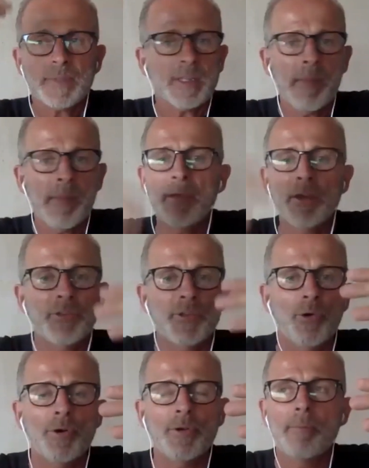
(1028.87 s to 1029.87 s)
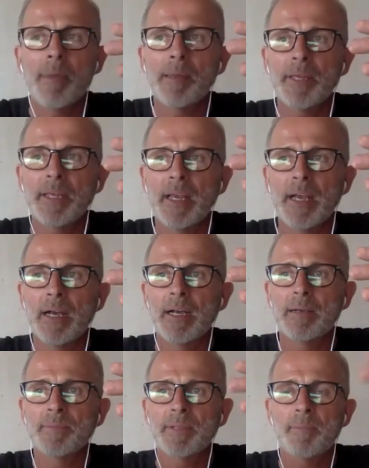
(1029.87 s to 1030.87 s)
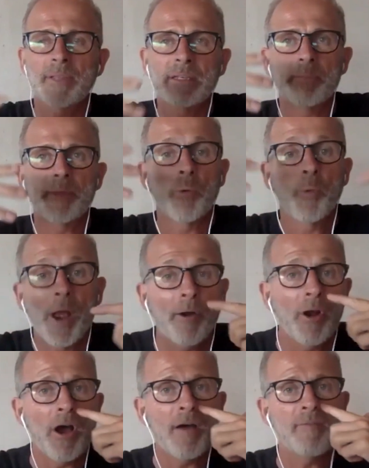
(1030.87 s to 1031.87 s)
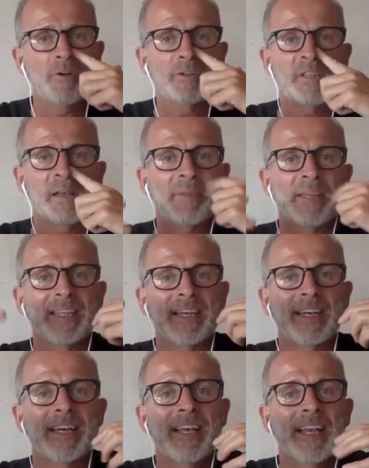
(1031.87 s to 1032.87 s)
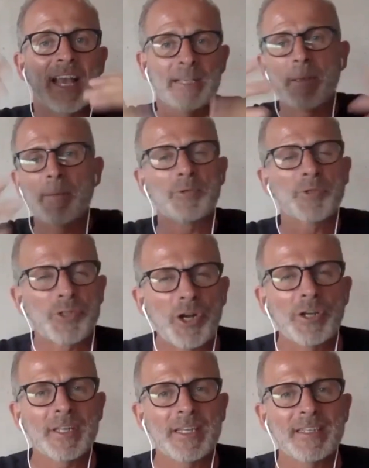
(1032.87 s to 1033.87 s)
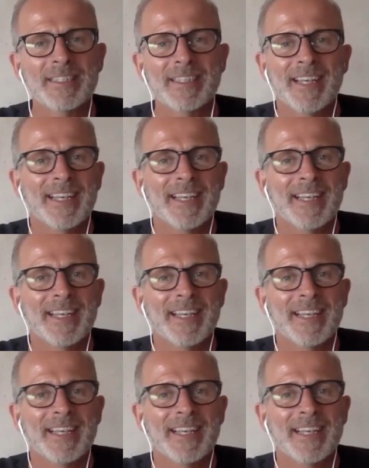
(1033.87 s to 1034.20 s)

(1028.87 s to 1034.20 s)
Maybe a thought, maybe something to be aware of, or something that as people start this,